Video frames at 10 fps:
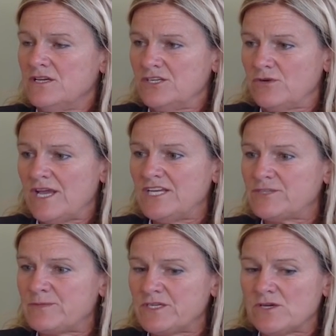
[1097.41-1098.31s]
you know,
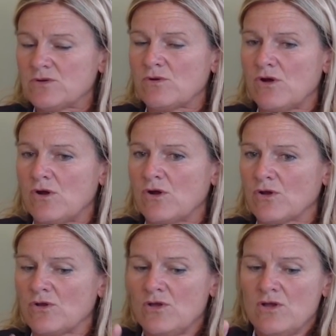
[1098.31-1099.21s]
HBO
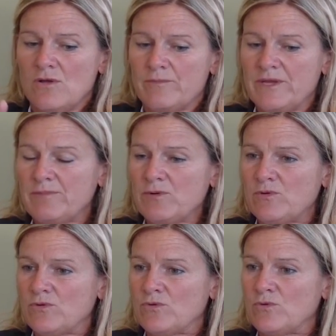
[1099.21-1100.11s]
are people
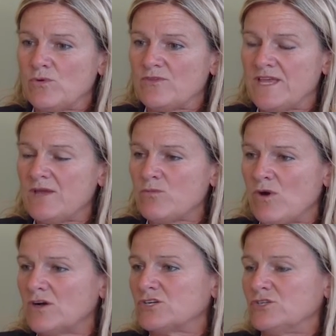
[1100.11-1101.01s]
who, they
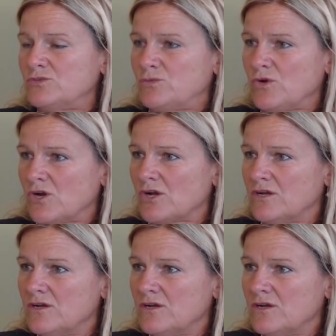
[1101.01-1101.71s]
want good work.